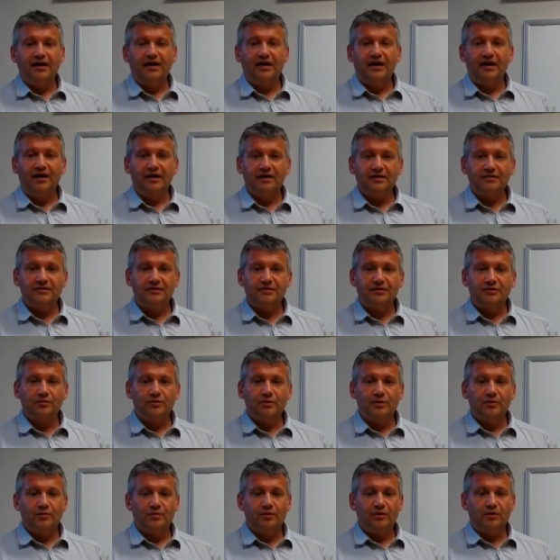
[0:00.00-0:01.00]
And
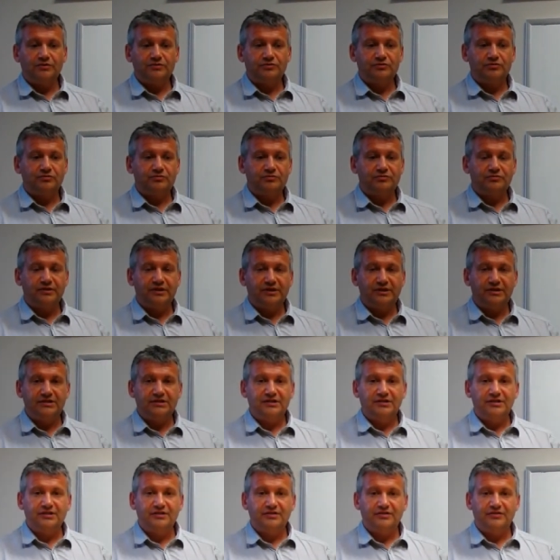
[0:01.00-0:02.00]
we want to treat
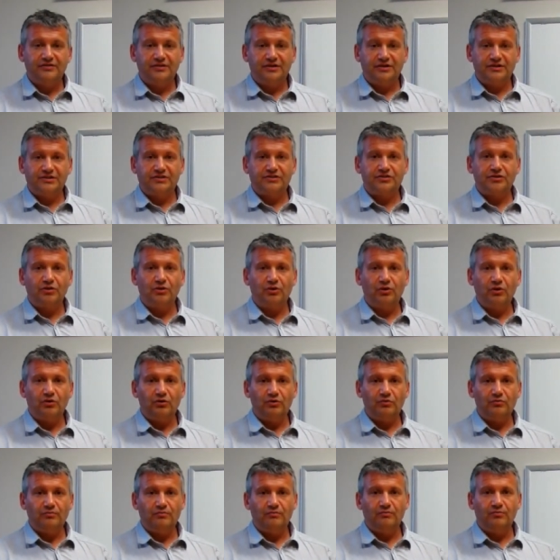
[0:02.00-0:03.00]
this
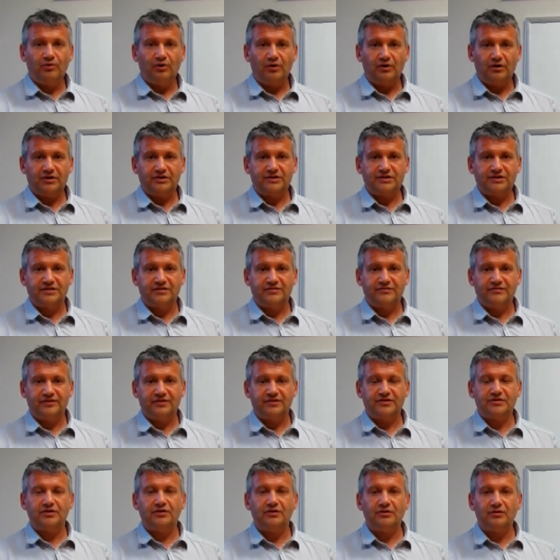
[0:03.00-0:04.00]
whole box,
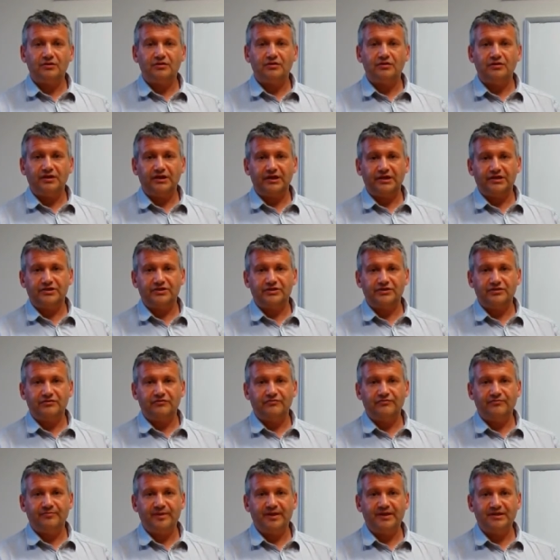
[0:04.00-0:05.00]
this whole collection
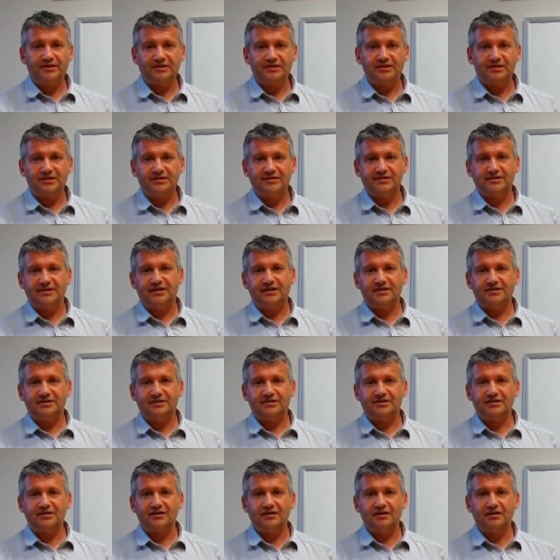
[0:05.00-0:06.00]
of pencils as a
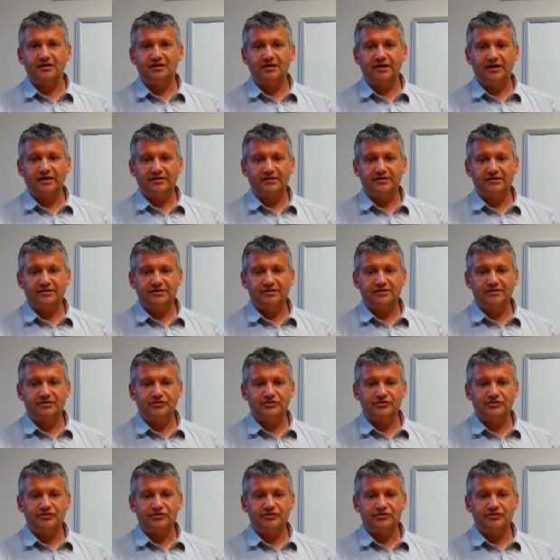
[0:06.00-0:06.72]
single entity.